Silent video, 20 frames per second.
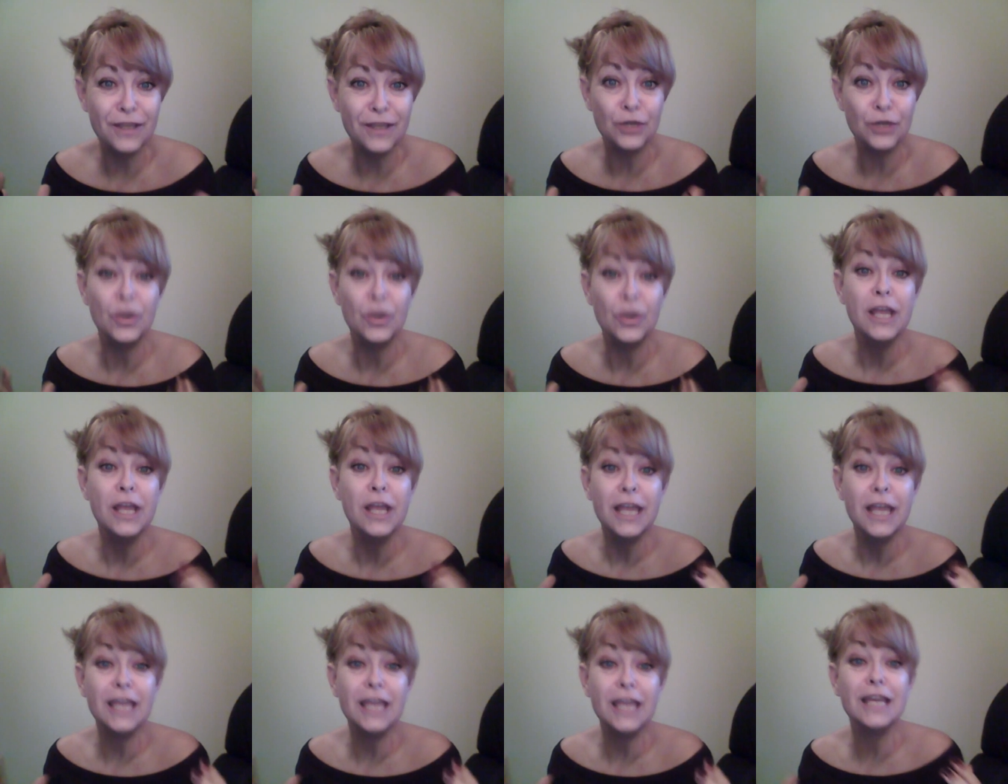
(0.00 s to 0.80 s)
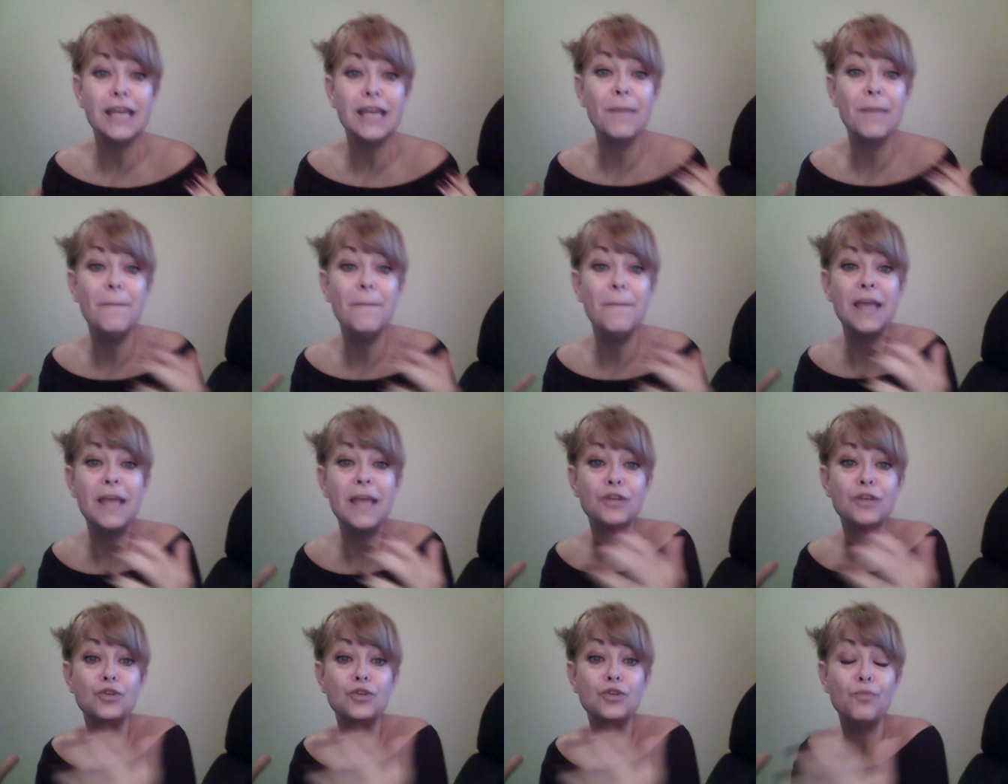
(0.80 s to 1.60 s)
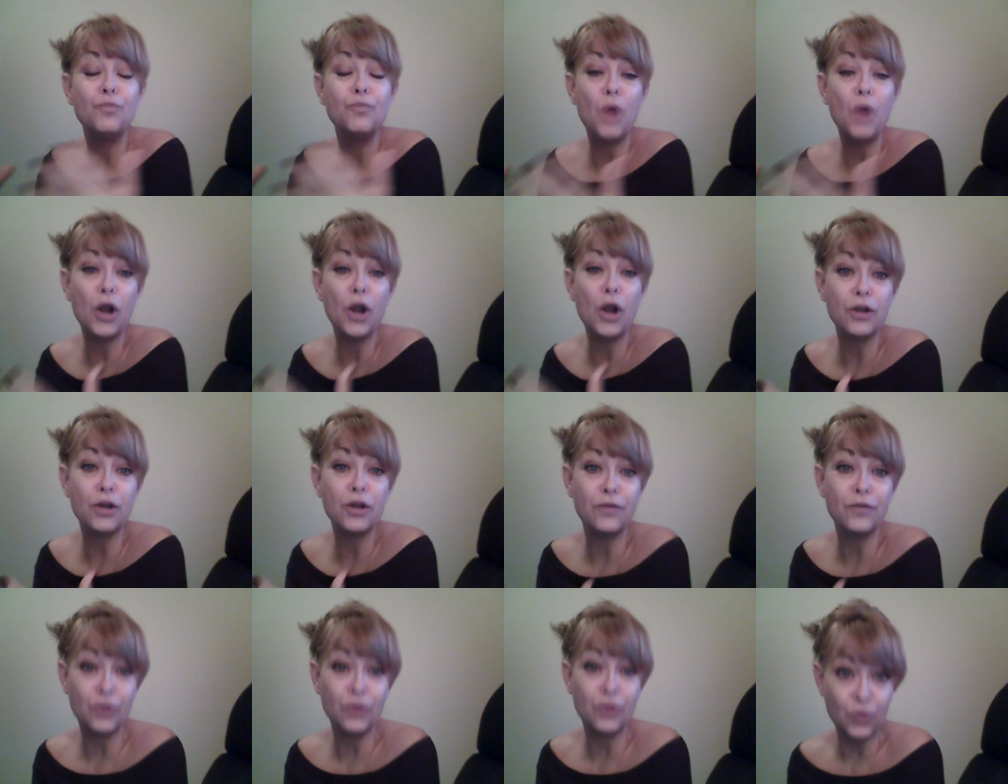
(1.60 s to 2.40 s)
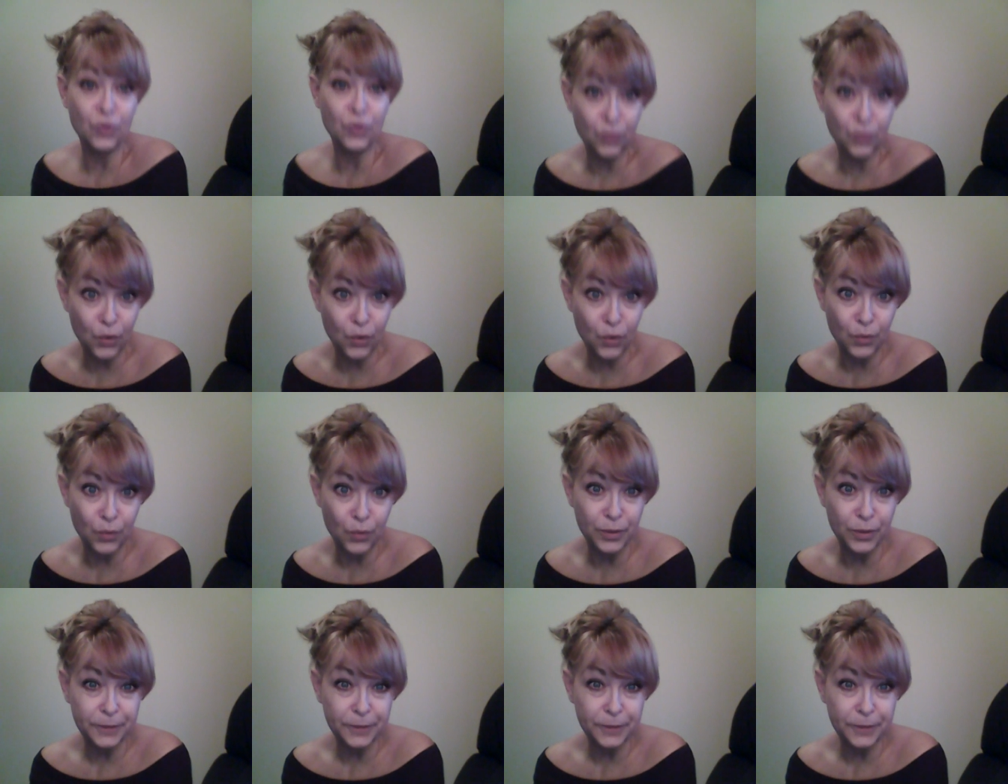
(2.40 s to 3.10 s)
you? it makes you part of the group,